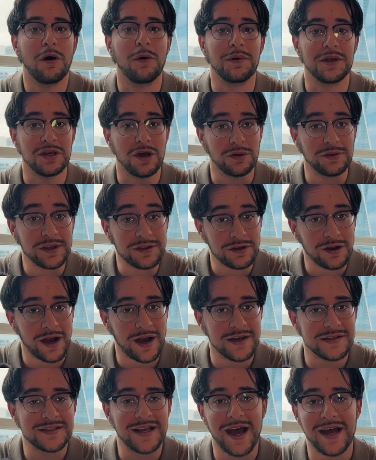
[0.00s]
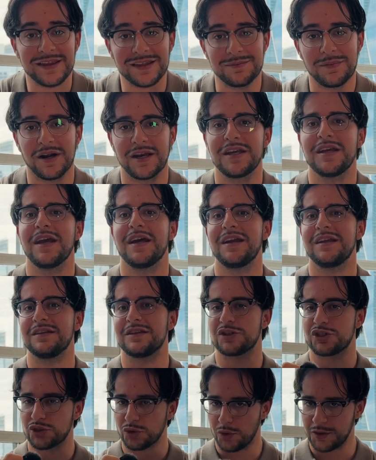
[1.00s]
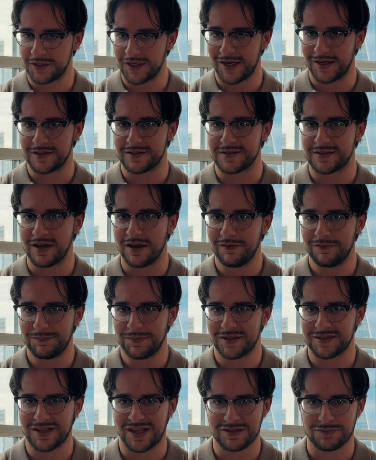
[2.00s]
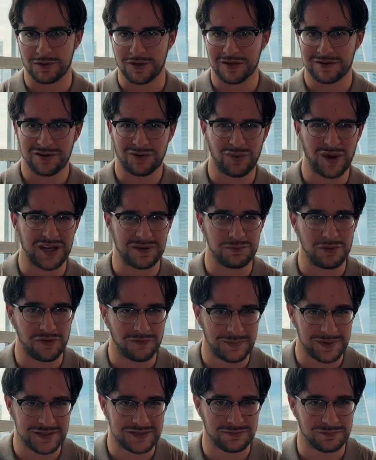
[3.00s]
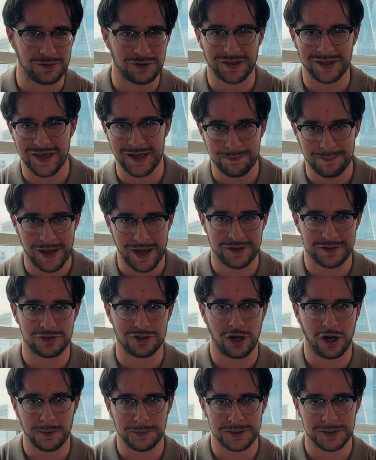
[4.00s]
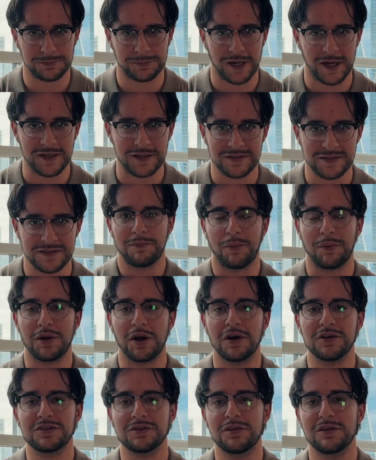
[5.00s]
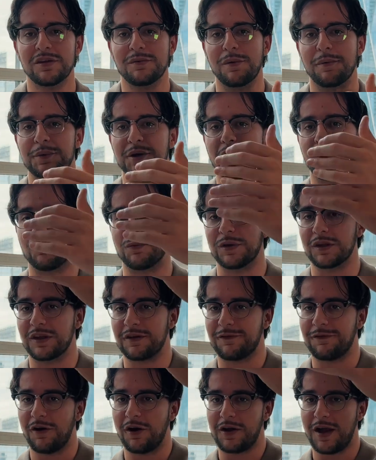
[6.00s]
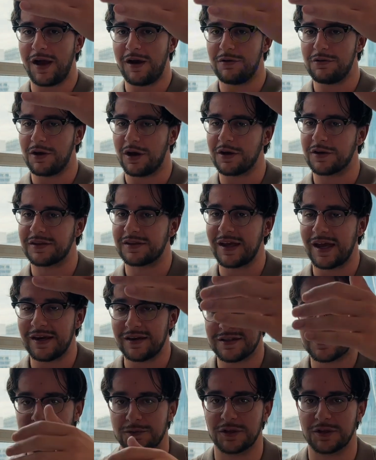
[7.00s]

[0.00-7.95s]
Well, we know that they're highest at the money and in the short dated stuff because that's where quick movements really impact your option price. But we also know that when we go really far out, our theta is